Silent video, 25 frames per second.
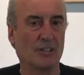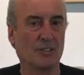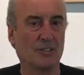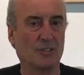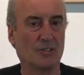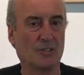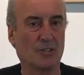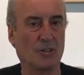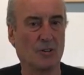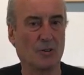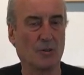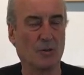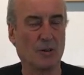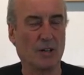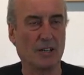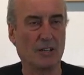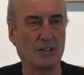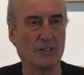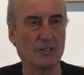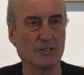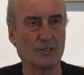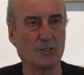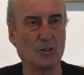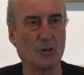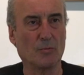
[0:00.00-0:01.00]
So
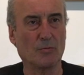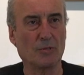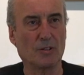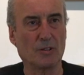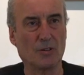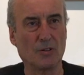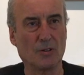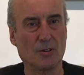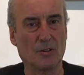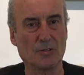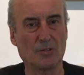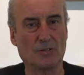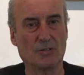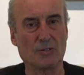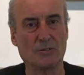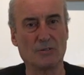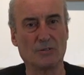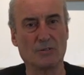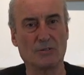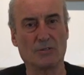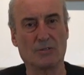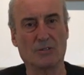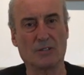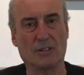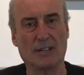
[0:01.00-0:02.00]
it does open the doors
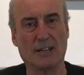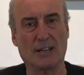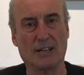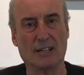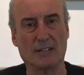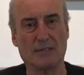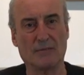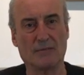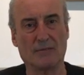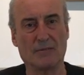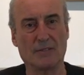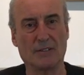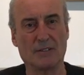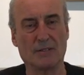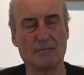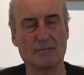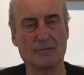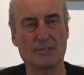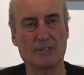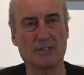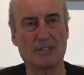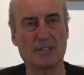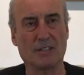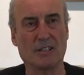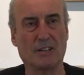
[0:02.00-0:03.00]
to kind
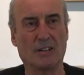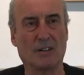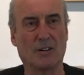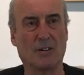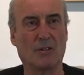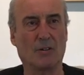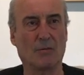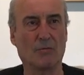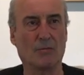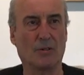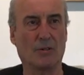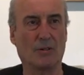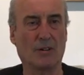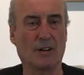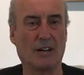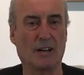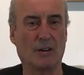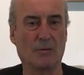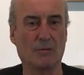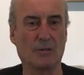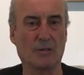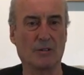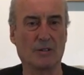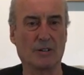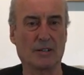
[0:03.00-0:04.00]
of seeing a lot more
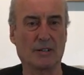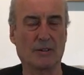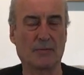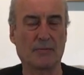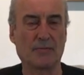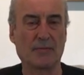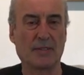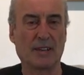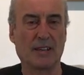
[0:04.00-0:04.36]
artwork.